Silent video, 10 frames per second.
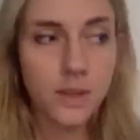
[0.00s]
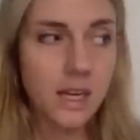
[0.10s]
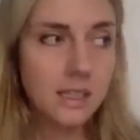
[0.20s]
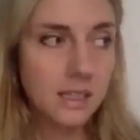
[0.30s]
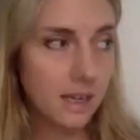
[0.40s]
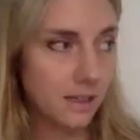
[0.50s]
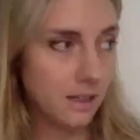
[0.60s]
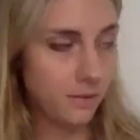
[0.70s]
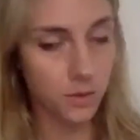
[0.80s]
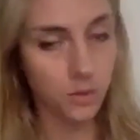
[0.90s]
And
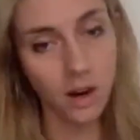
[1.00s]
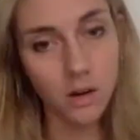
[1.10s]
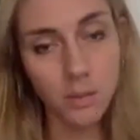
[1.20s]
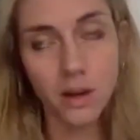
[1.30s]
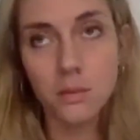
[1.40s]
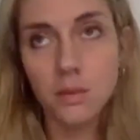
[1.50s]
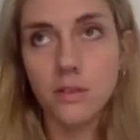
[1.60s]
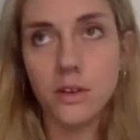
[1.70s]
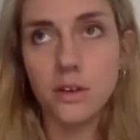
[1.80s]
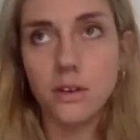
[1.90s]
if you are a
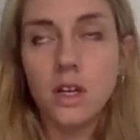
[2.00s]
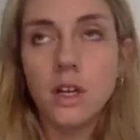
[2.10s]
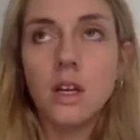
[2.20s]
bodybuilder,